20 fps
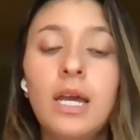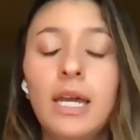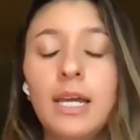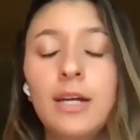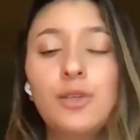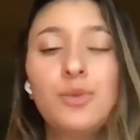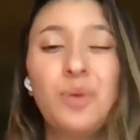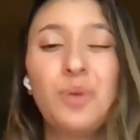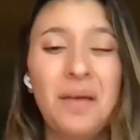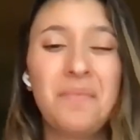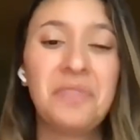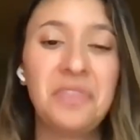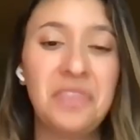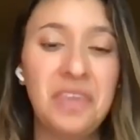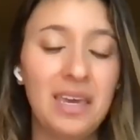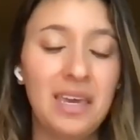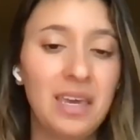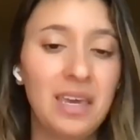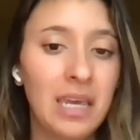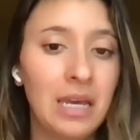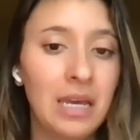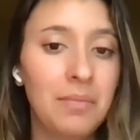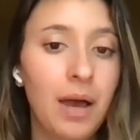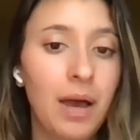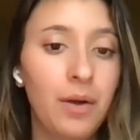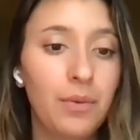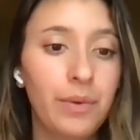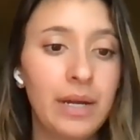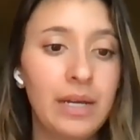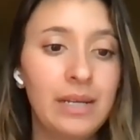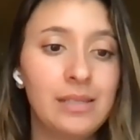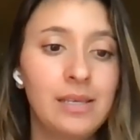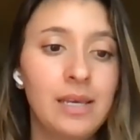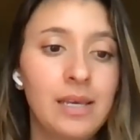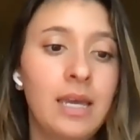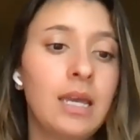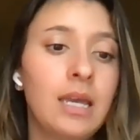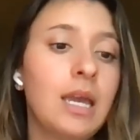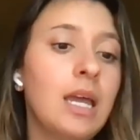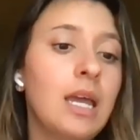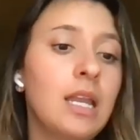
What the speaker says: Here's what I'm thinking about raising.